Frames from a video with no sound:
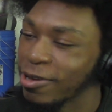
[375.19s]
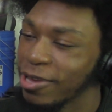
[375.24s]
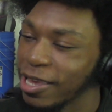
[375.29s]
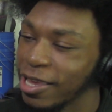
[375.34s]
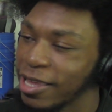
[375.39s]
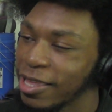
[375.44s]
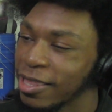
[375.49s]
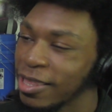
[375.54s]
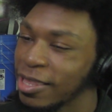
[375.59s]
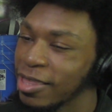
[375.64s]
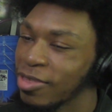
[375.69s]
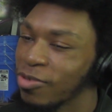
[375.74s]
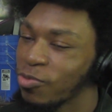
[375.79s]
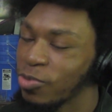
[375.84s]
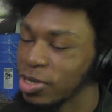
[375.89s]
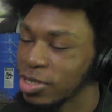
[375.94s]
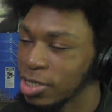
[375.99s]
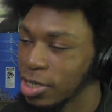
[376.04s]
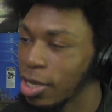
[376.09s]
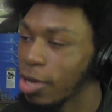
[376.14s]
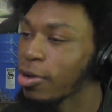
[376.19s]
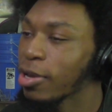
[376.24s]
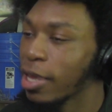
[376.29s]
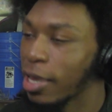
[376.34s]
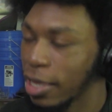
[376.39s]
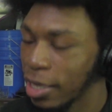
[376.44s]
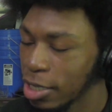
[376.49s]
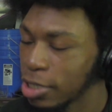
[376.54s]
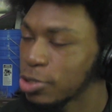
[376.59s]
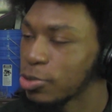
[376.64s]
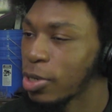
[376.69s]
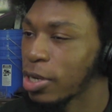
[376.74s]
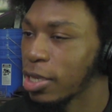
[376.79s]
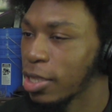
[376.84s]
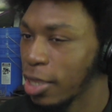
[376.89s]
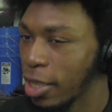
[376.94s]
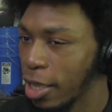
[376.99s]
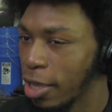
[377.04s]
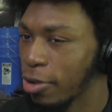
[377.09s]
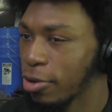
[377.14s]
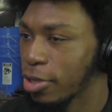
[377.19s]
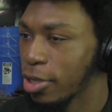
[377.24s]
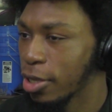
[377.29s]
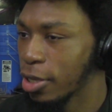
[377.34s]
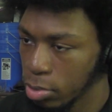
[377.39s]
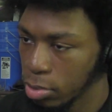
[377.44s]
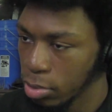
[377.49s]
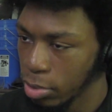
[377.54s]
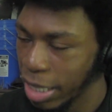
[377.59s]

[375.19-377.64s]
Okay, and this is when she... Okay, he drank that. Okay.